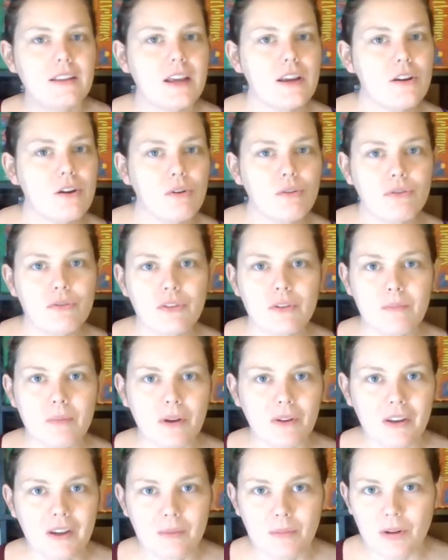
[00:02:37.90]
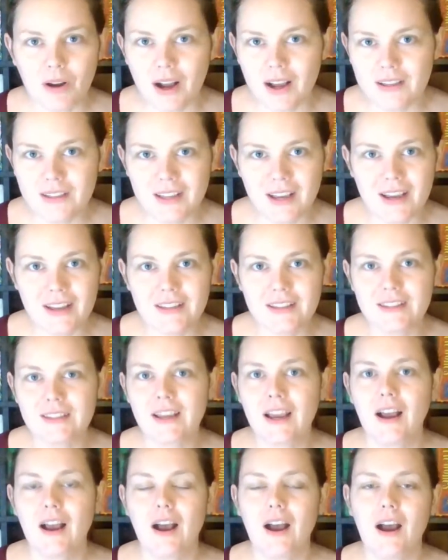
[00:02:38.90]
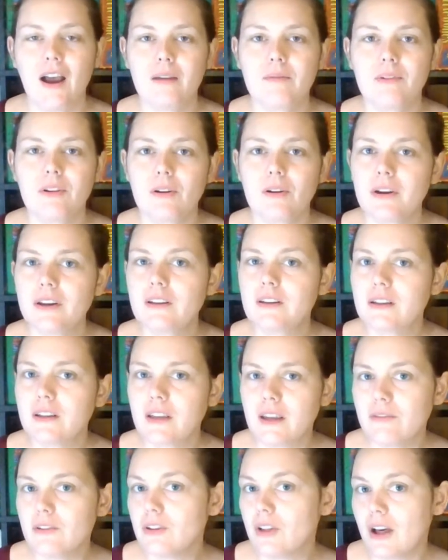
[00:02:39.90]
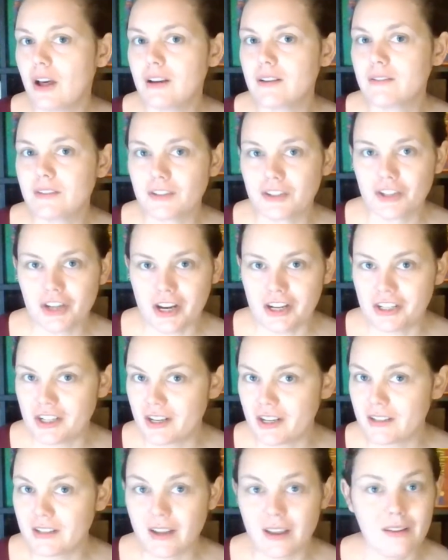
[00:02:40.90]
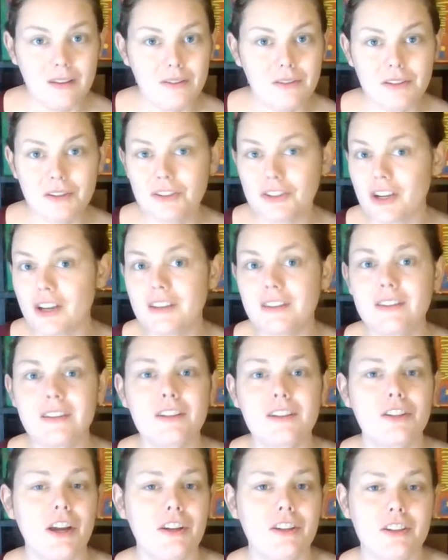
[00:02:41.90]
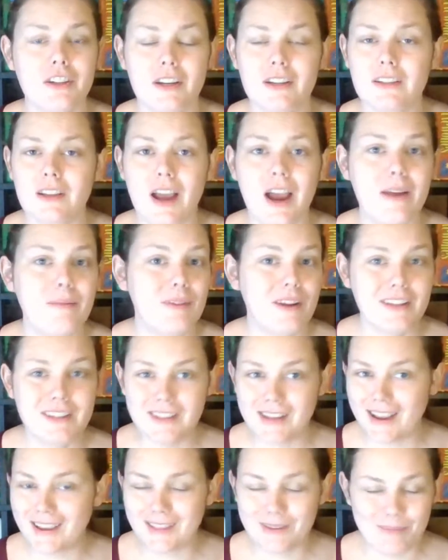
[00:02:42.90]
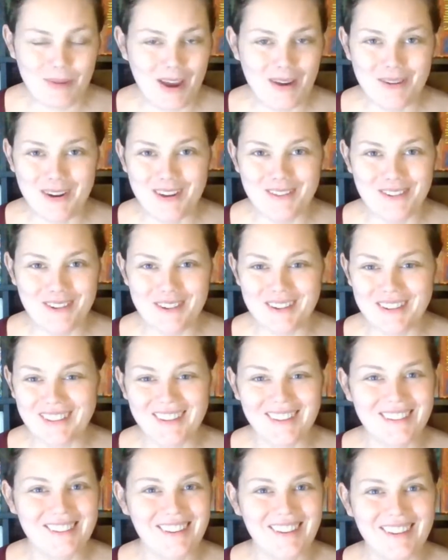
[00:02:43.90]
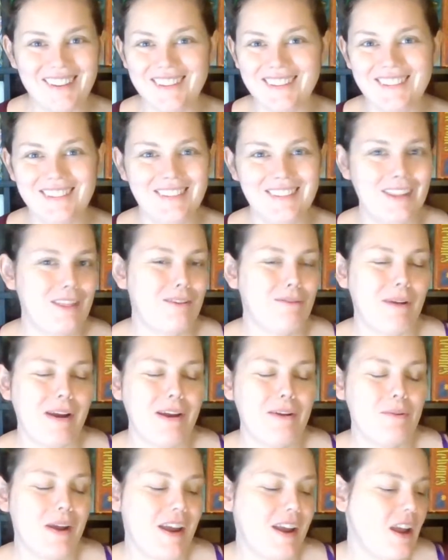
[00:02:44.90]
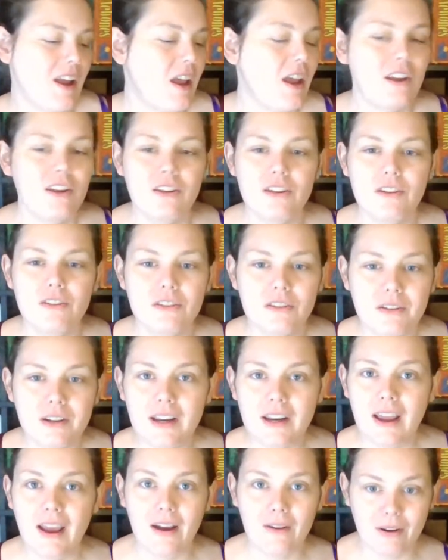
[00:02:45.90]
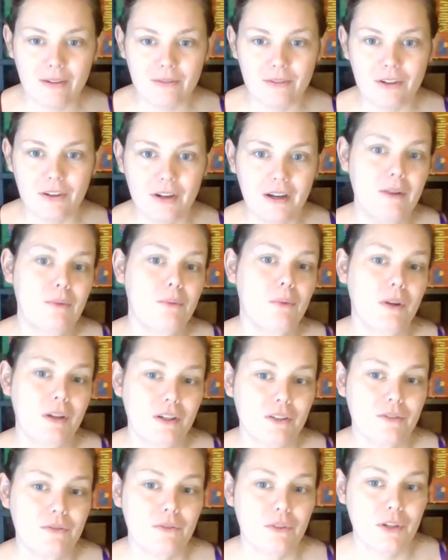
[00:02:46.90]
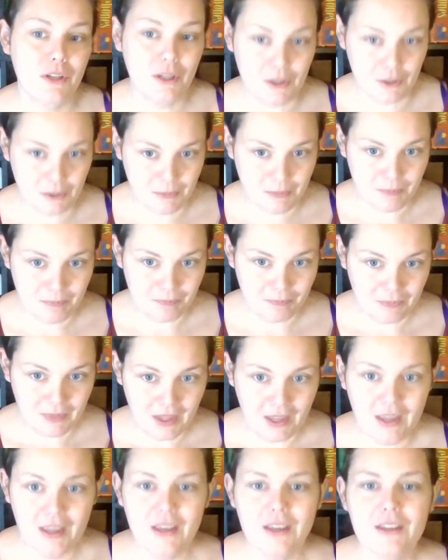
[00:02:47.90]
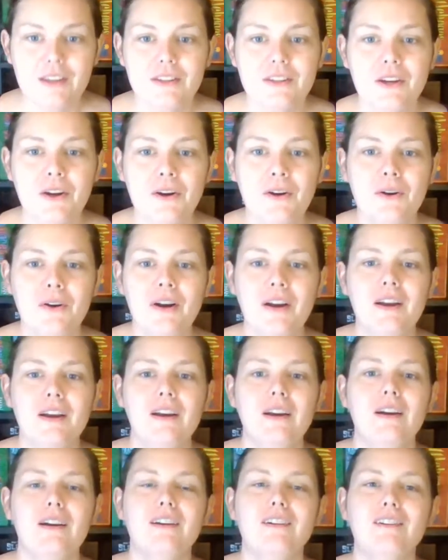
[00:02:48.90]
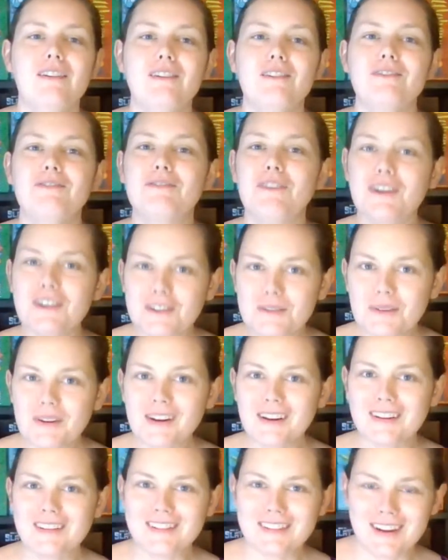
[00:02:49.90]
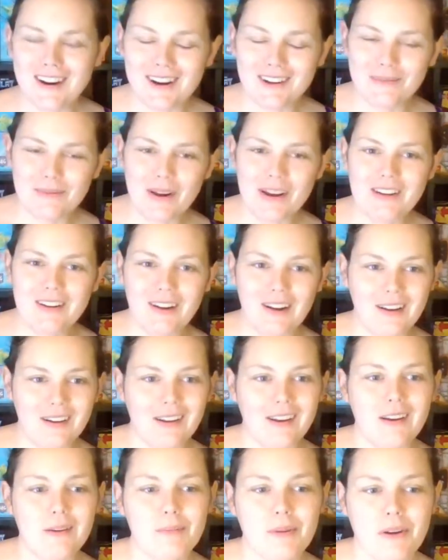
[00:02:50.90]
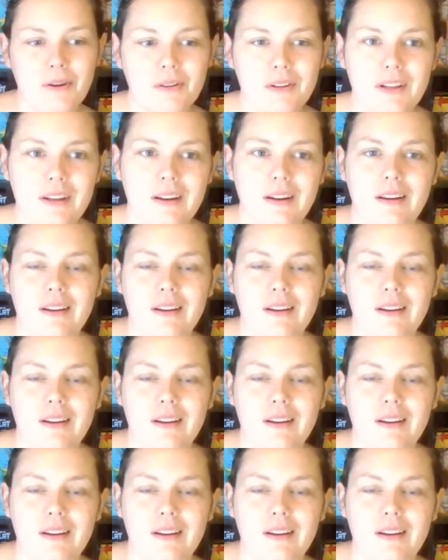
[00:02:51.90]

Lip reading: go through the building process, I'm going to give a lot of suggestions, and those are just suggestions. I'm not saying that my way of doing this is the right way. You do it however it works for you. So first, we're going to start by talking about